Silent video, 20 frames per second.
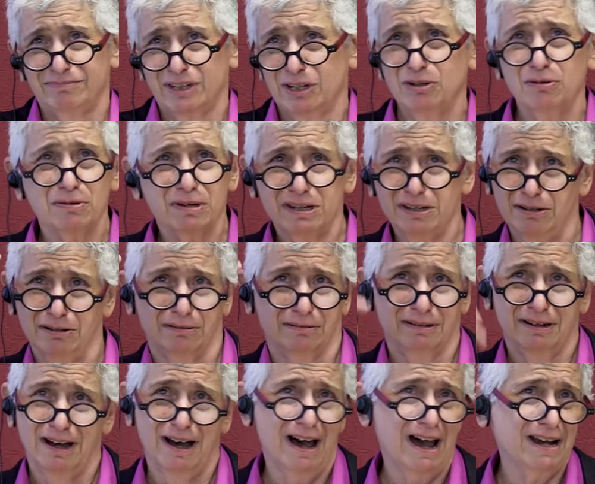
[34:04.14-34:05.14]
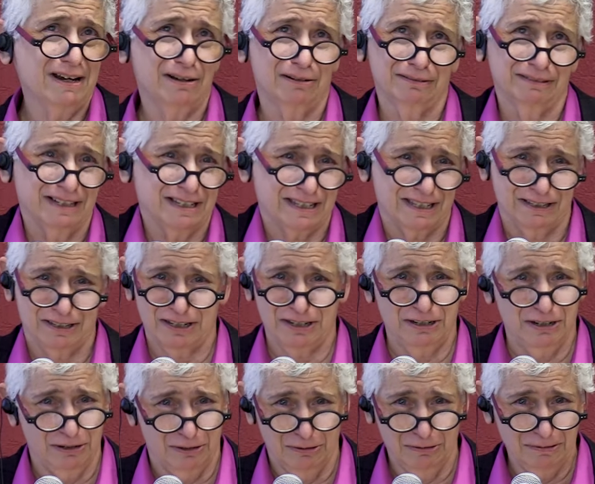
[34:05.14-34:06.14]
Who are you? I don't listen to
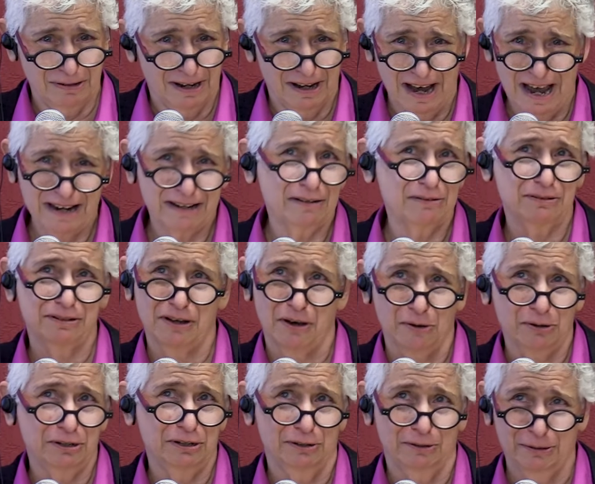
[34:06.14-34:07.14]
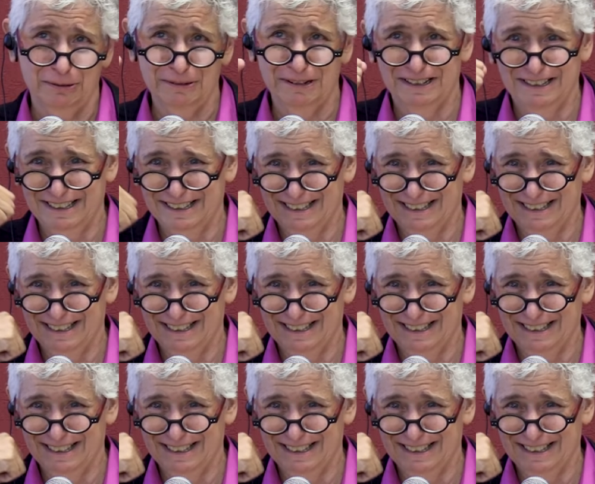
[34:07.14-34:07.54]
you. I don't know you.